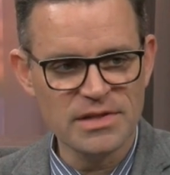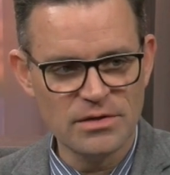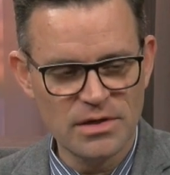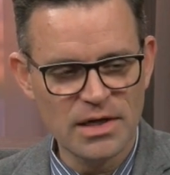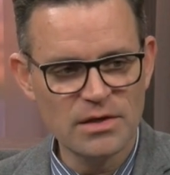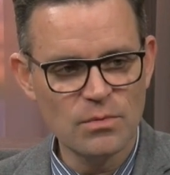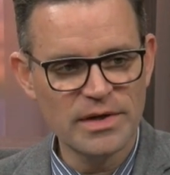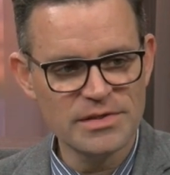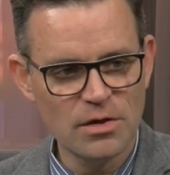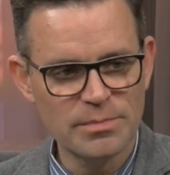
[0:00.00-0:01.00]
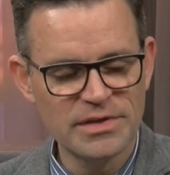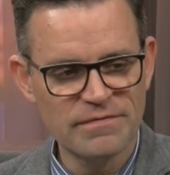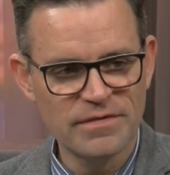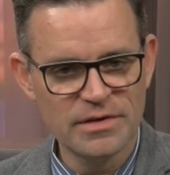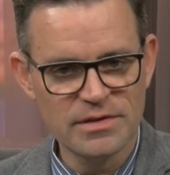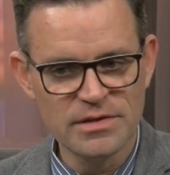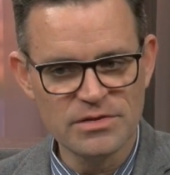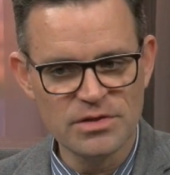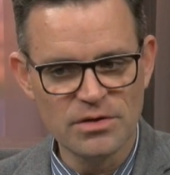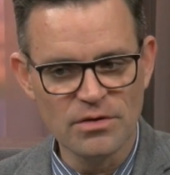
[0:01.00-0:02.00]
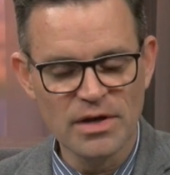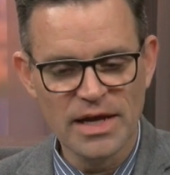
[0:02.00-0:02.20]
that United Way is helping to fund this year,